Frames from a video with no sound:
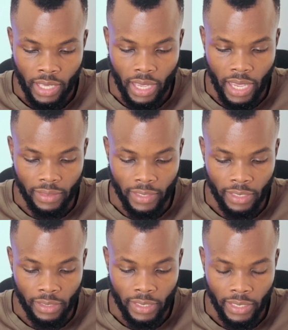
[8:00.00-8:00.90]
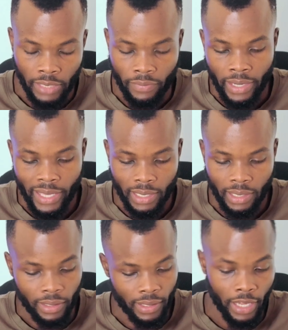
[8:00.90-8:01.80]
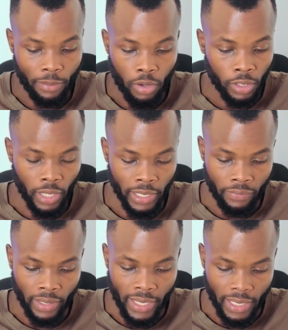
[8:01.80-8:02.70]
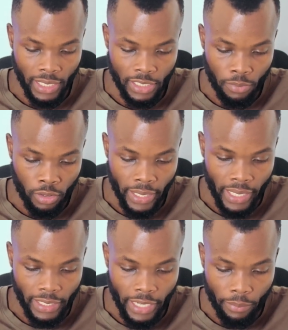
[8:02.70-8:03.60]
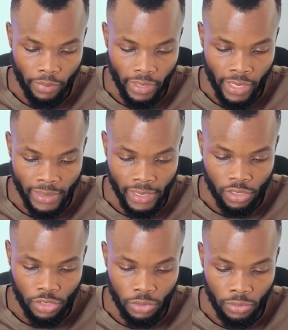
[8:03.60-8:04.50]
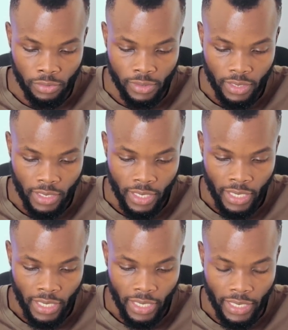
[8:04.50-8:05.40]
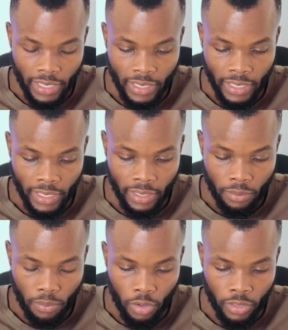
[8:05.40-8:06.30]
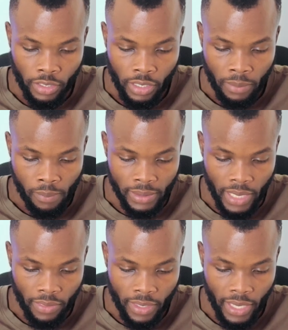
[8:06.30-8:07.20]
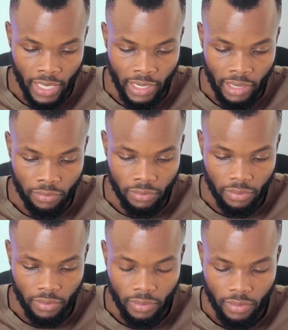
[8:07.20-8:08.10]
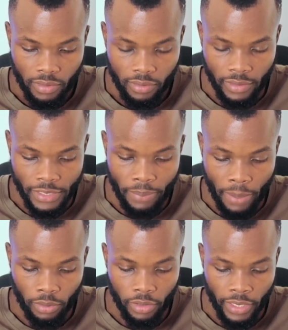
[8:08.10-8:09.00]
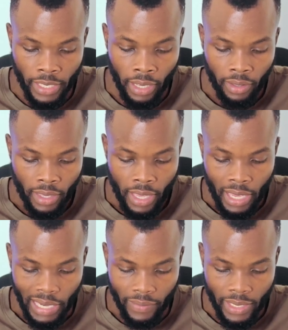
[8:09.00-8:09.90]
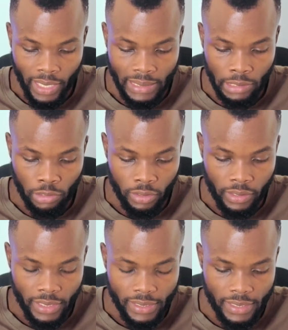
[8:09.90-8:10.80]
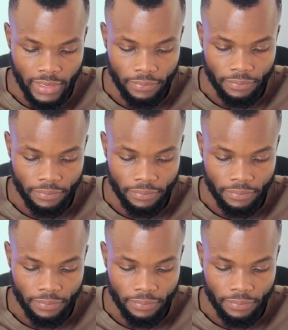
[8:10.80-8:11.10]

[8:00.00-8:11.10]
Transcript: And then if I like dark mode and if I like light mode, I can come here and just choose any mode. But I think I love this purple here. And then I can download this